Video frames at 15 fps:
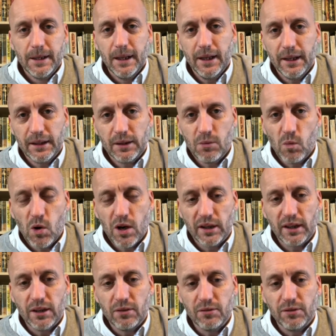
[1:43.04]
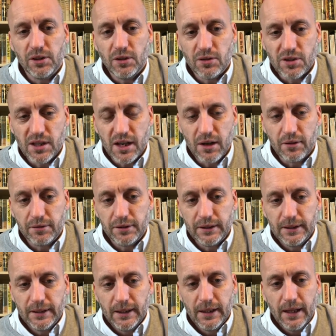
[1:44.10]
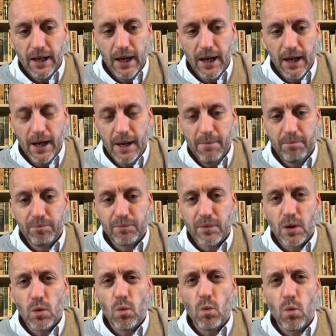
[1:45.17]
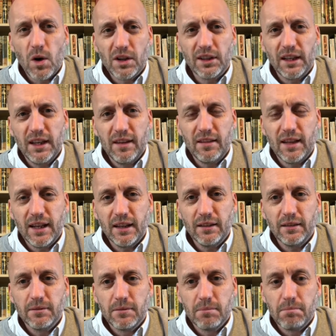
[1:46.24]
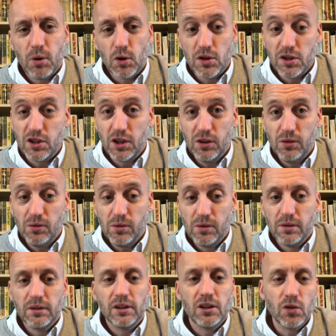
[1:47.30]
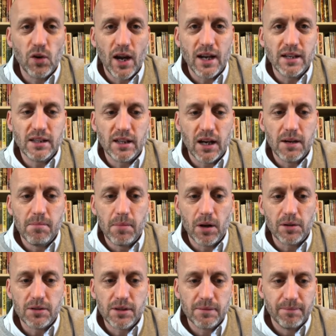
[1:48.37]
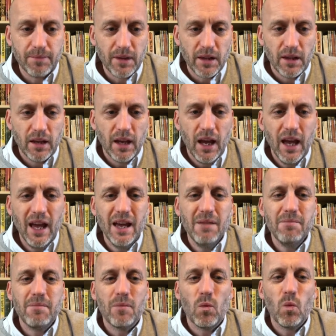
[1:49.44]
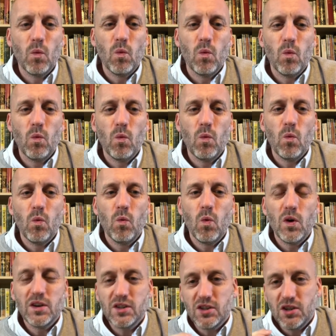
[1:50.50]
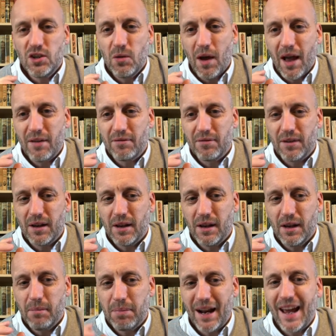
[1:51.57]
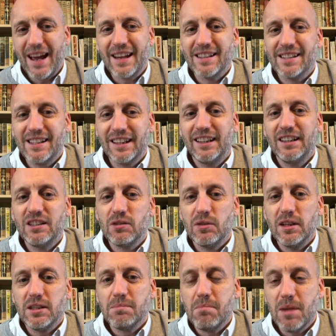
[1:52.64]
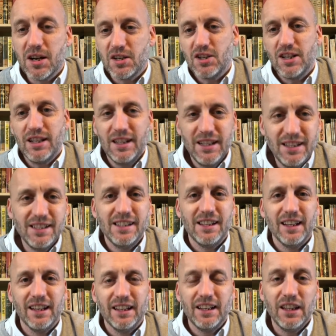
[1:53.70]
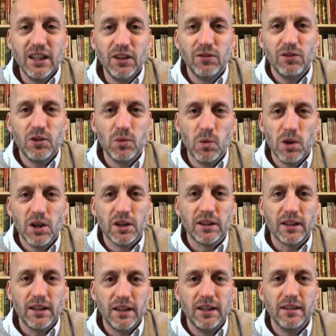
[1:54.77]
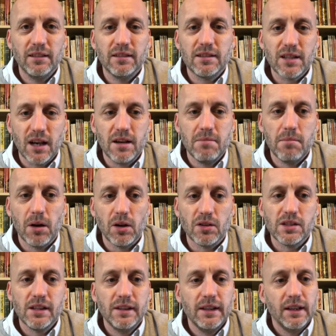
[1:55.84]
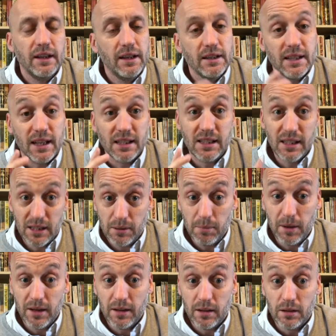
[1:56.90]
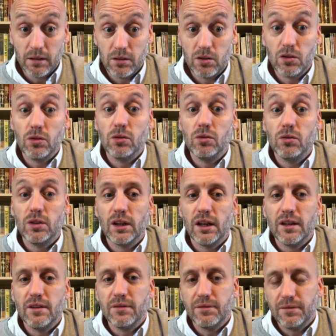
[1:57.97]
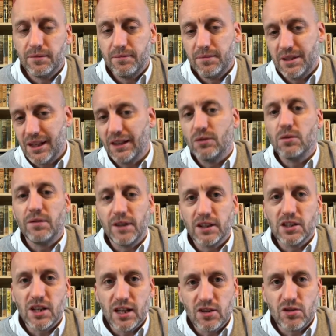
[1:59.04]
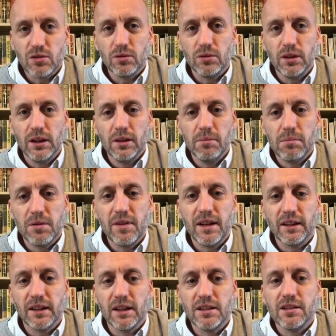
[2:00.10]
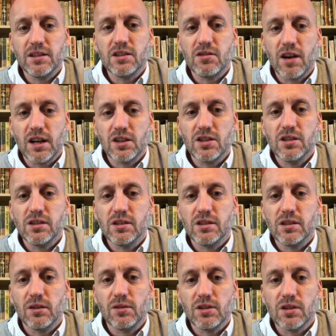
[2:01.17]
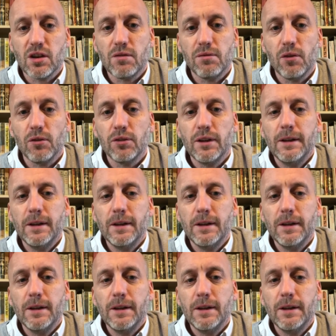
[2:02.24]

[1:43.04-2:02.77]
uh, can work out for yourself. Um, one key thing, point two, create time blocks. Um, once you have a plan, sticking to it is much easier if you work in time blocks. It takes discipline to kind of stick to a fixed schedule and prevent kind of distractions and so on and so forth.